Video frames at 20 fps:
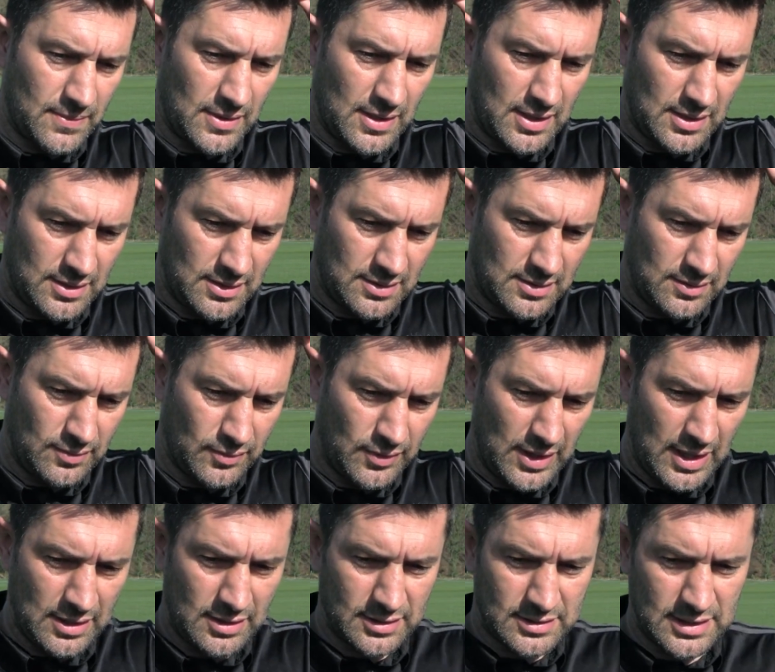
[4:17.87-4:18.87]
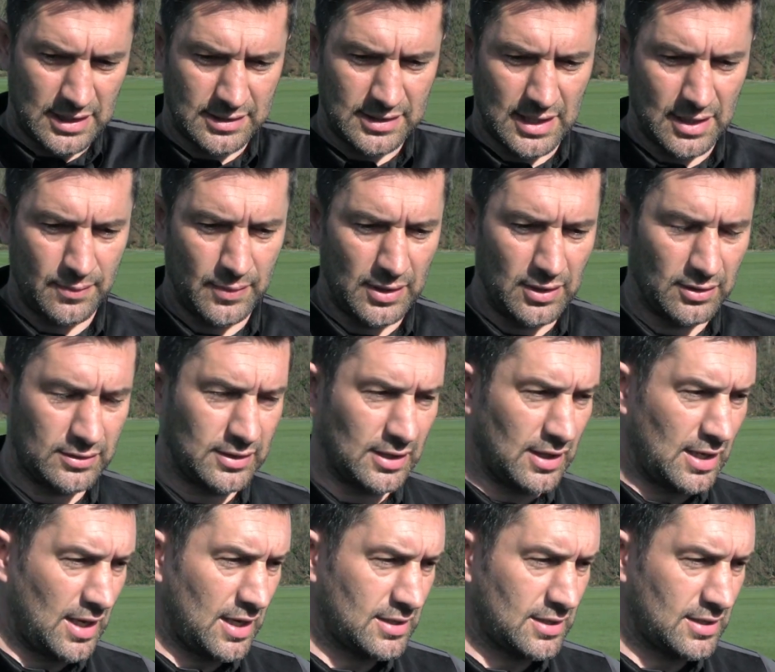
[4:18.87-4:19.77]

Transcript: And we had to sit down. We looked at it.